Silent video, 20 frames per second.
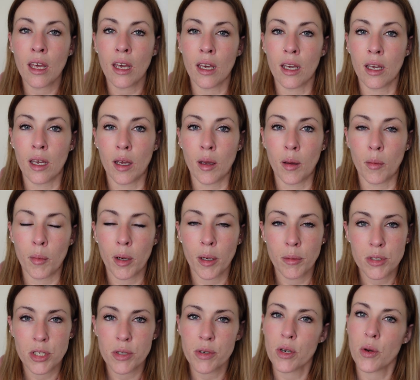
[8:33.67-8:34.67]

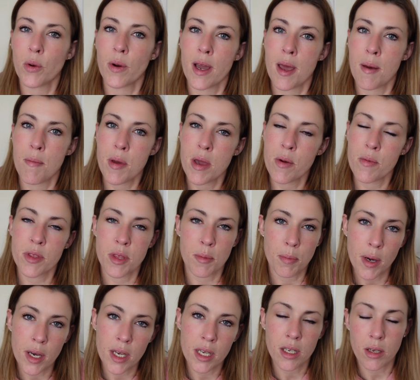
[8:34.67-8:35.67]
I'm doing quite a bit with the
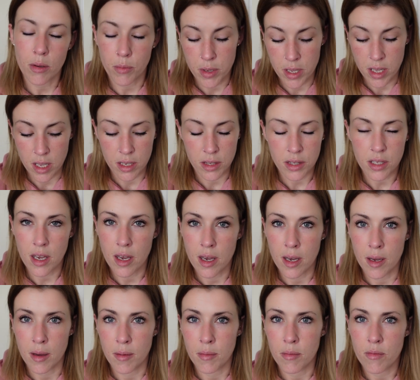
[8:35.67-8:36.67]
bike, with
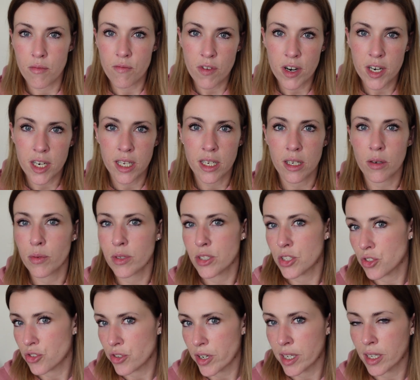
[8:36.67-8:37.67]
running, with
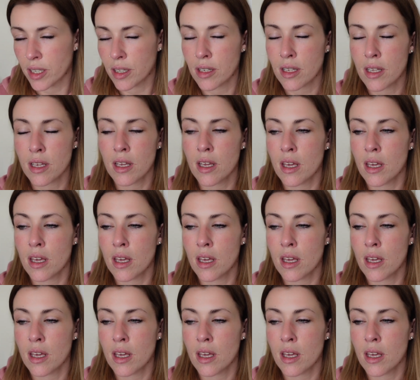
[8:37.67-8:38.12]
strength.